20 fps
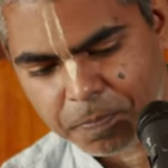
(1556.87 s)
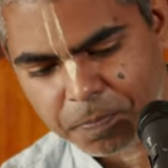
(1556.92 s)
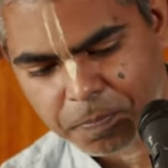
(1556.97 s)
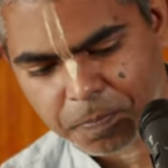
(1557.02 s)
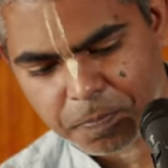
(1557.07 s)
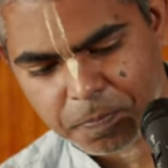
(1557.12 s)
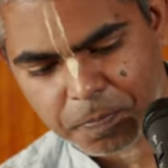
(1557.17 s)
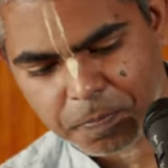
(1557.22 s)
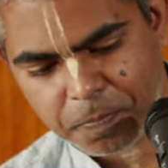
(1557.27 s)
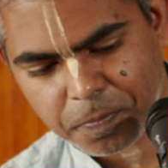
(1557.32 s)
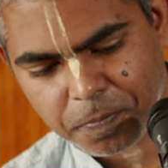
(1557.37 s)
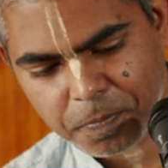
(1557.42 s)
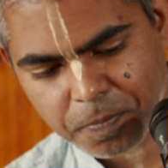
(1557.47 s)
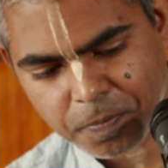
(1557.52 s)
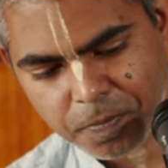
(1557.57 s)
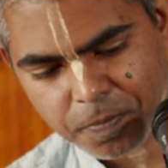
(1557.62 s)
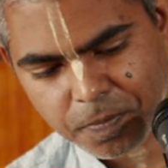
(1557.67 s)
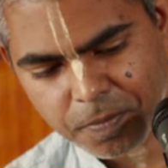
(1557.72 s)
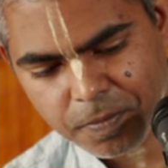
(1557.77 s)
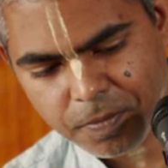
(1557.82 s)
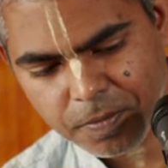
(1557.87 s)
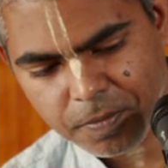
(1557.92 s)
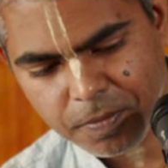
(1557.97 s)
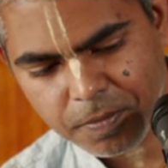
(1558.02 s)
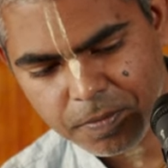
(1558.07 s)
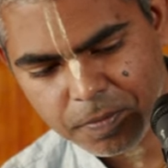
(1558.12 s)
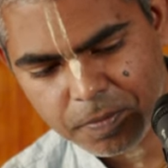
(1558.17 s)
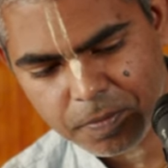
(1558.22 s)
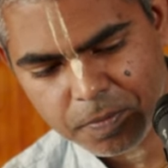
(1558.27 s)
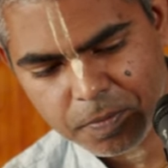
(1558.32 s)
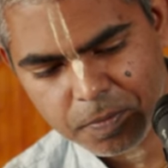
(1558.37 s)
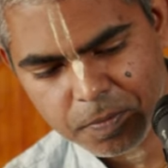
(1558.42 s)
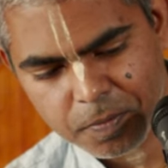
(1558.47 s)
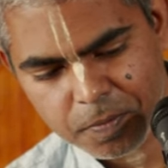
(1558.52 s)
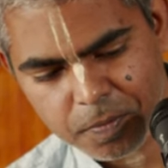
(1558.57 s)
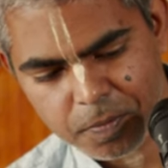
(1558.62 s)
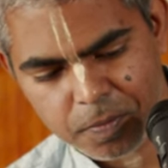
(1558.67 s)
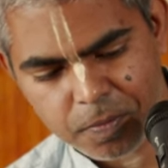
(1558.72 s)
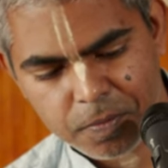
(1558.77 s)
Nothing is said.